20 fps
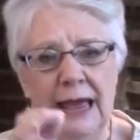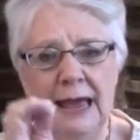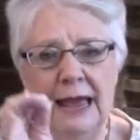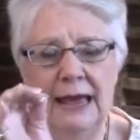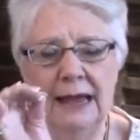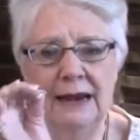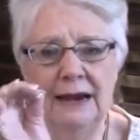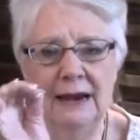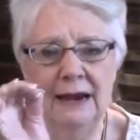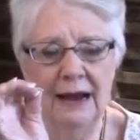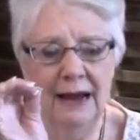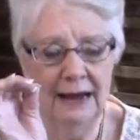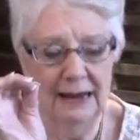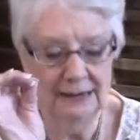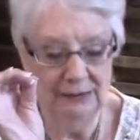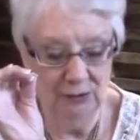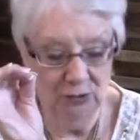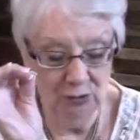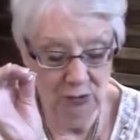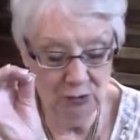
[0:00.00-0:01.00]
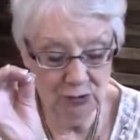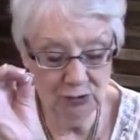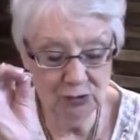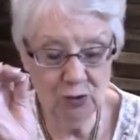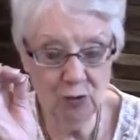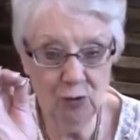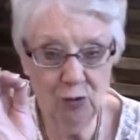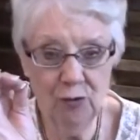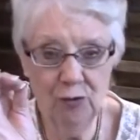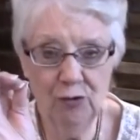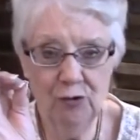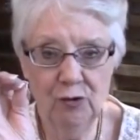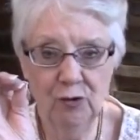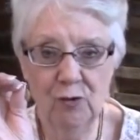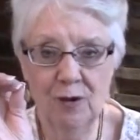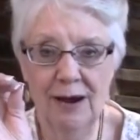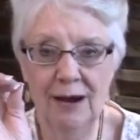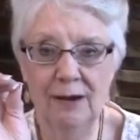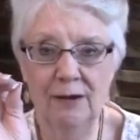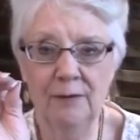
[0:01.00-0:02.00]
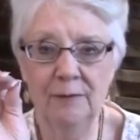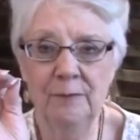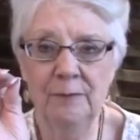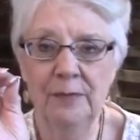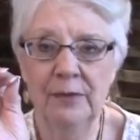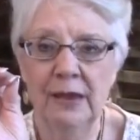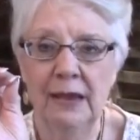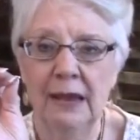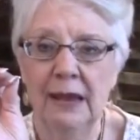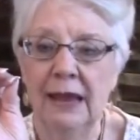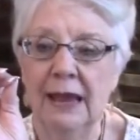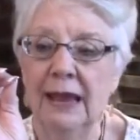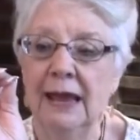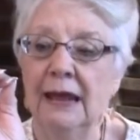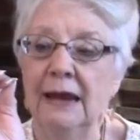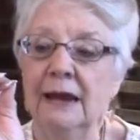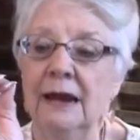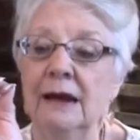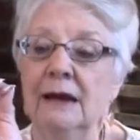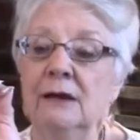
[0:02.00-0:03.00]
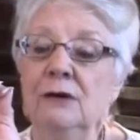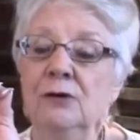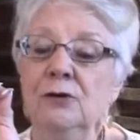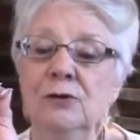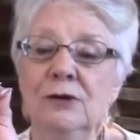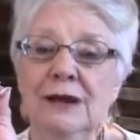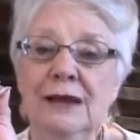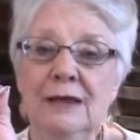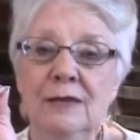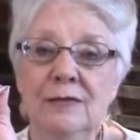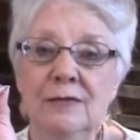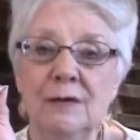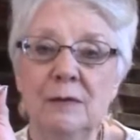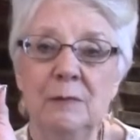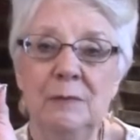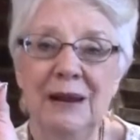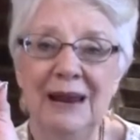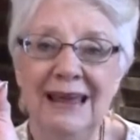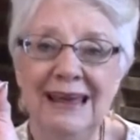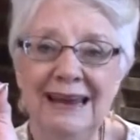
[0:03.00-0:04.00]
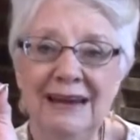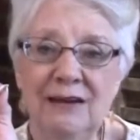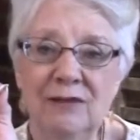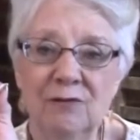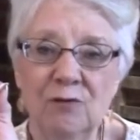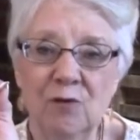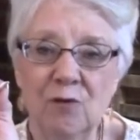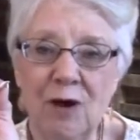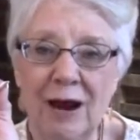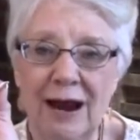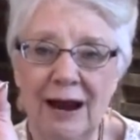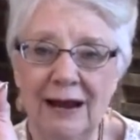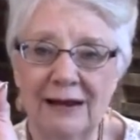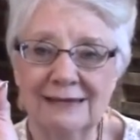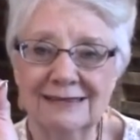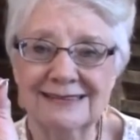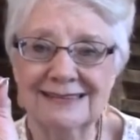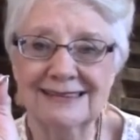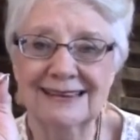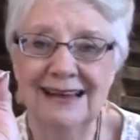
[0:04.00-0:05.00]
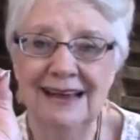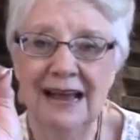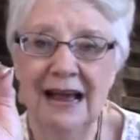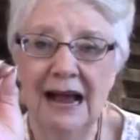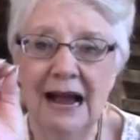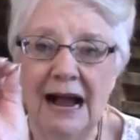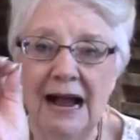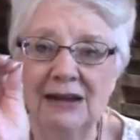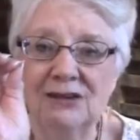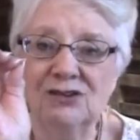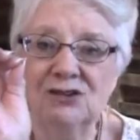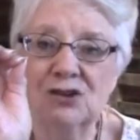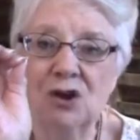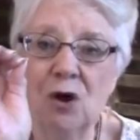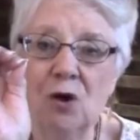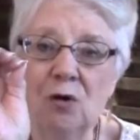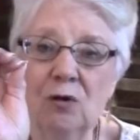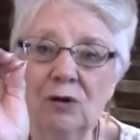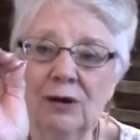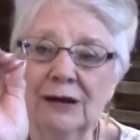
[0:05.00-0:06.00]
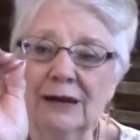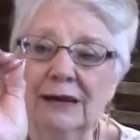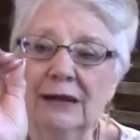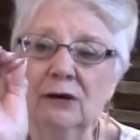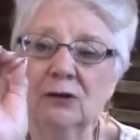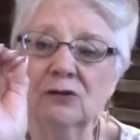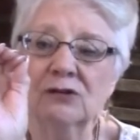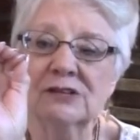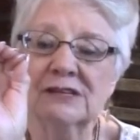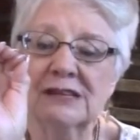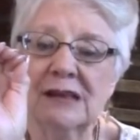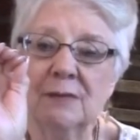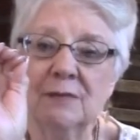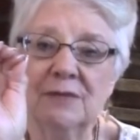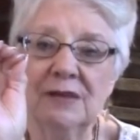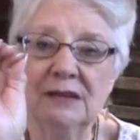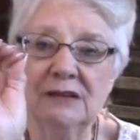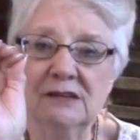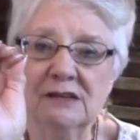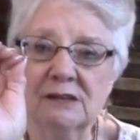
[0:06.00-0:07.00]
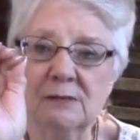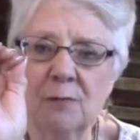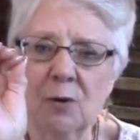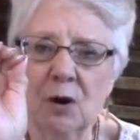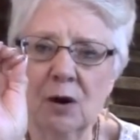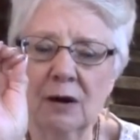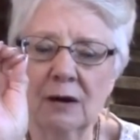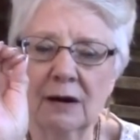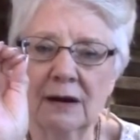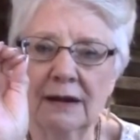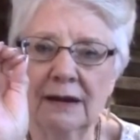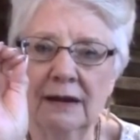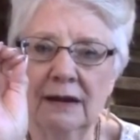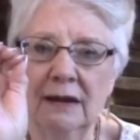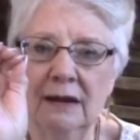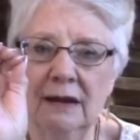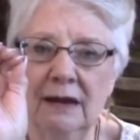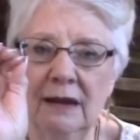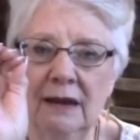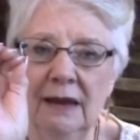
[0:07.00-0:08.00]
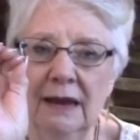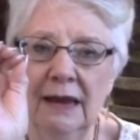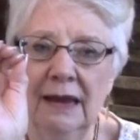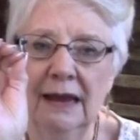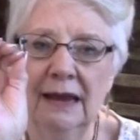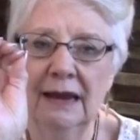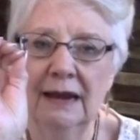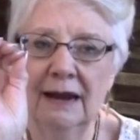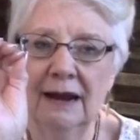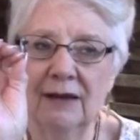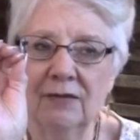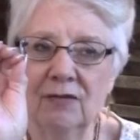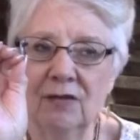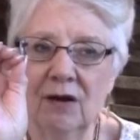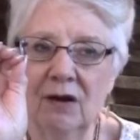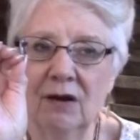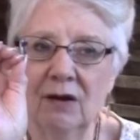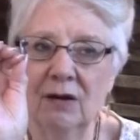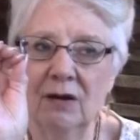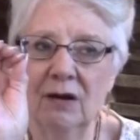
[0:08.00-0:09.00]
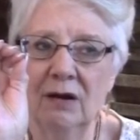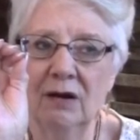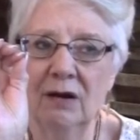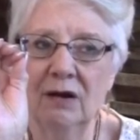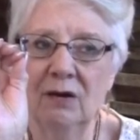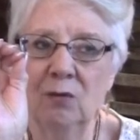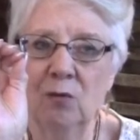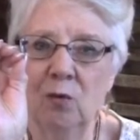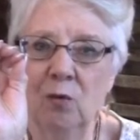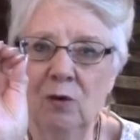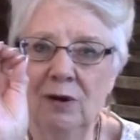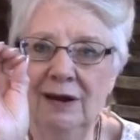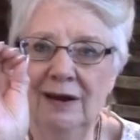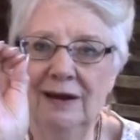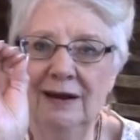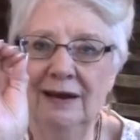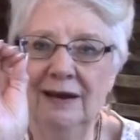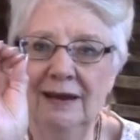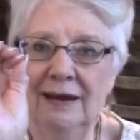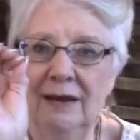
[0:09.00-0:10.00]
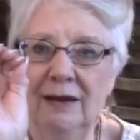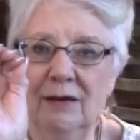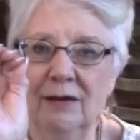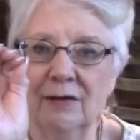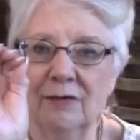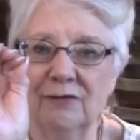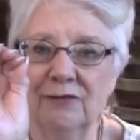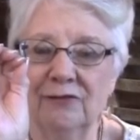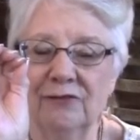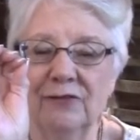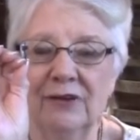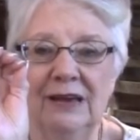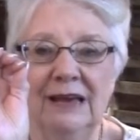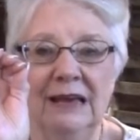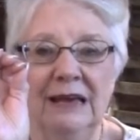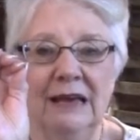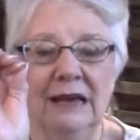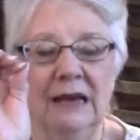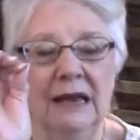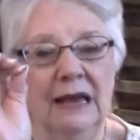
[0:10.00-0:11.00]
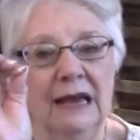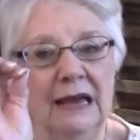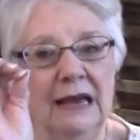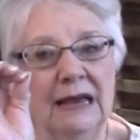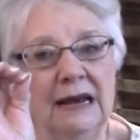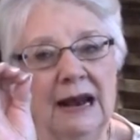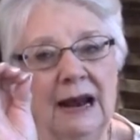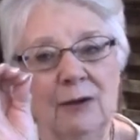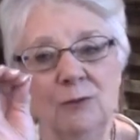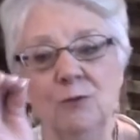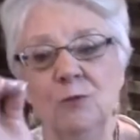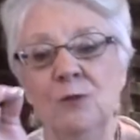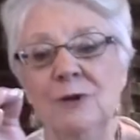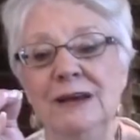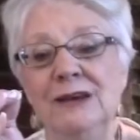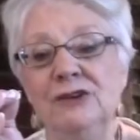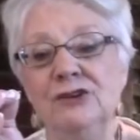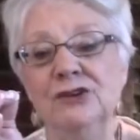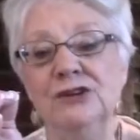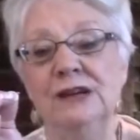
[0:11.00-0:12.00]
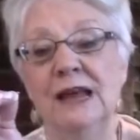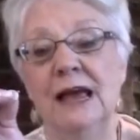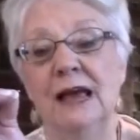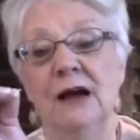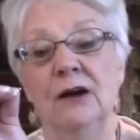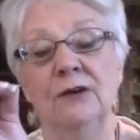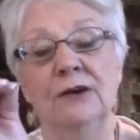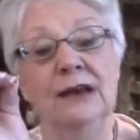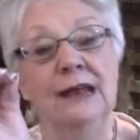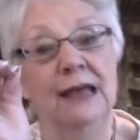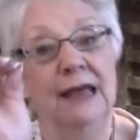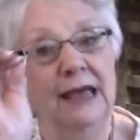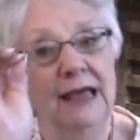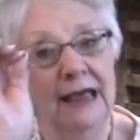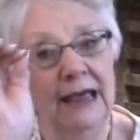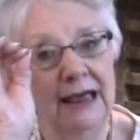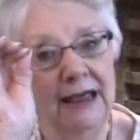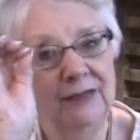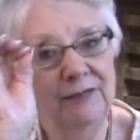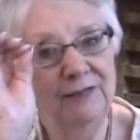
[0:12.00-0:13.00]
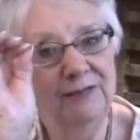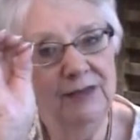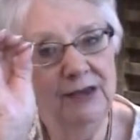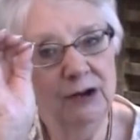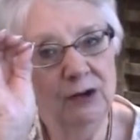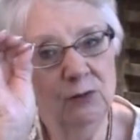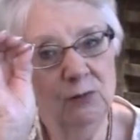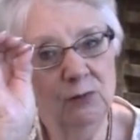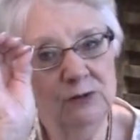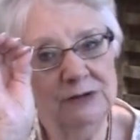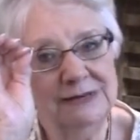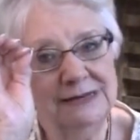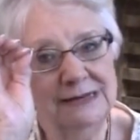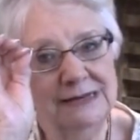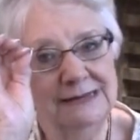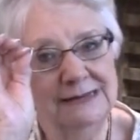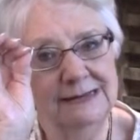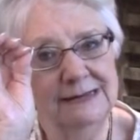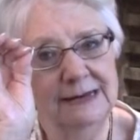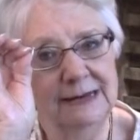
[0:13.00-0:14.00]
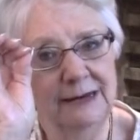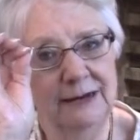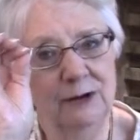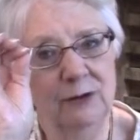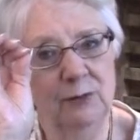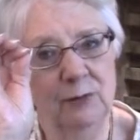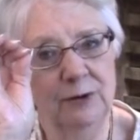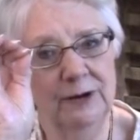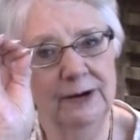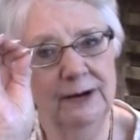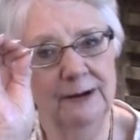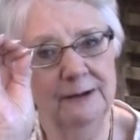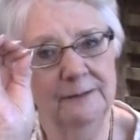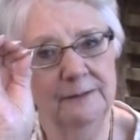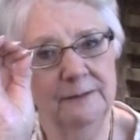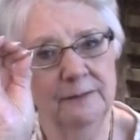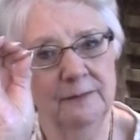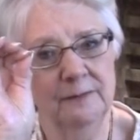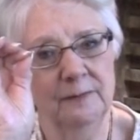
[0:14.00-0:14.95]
and I looked on the ground, and underneath a blade of grass, I saw a little something sparkling. And I thought, what if? And I reached down, and there was this earring.